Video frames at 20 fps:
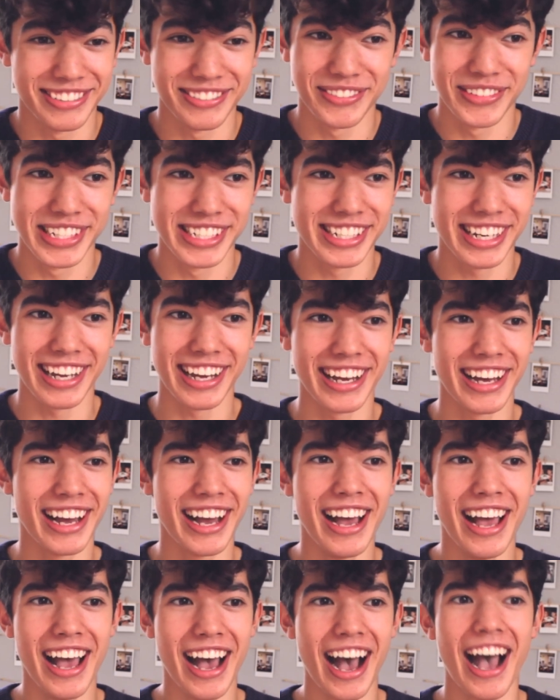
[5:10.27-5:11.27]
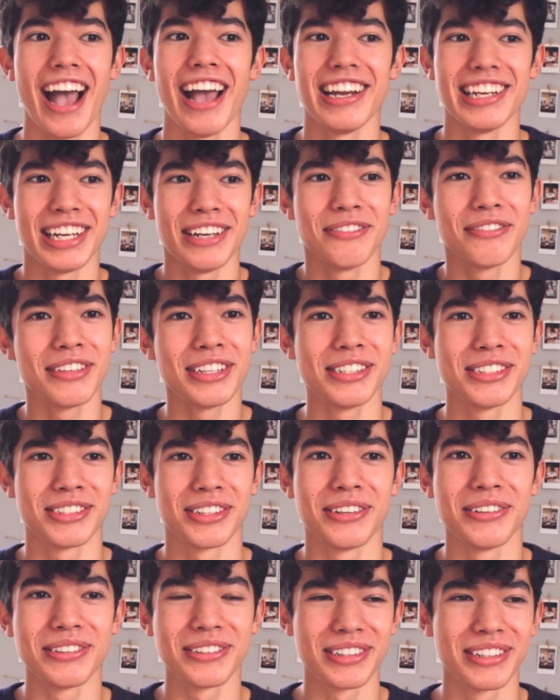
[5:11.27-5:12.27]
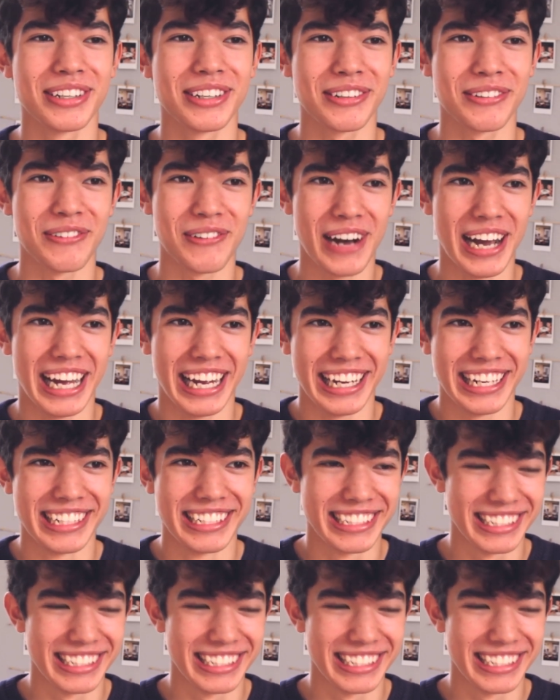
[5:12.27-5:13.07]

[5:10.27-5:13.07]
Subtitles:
Which I definitely don't look white.